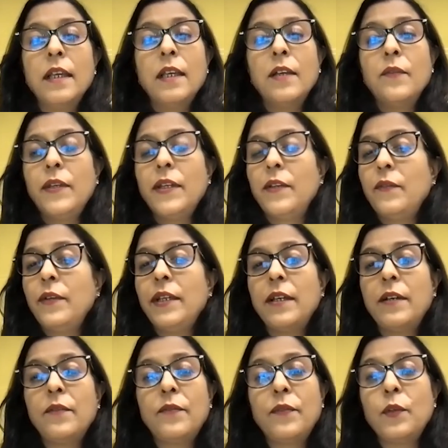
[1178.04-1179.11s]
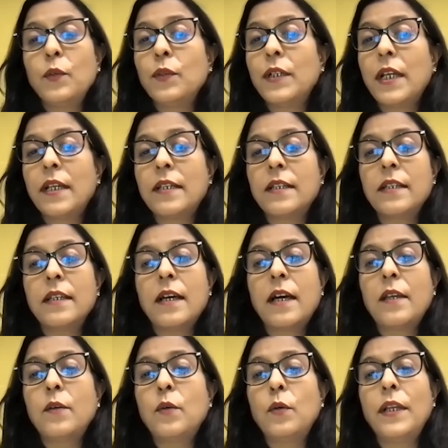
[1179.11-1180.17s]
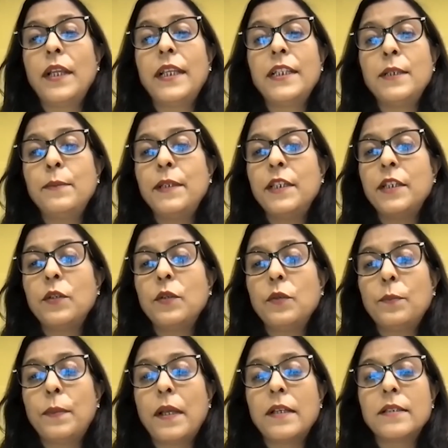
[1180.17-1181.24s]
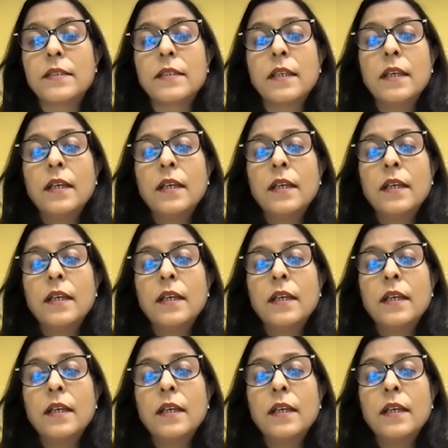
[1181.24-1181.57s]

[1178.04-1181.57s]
We have looked at our whole LGBTQ plus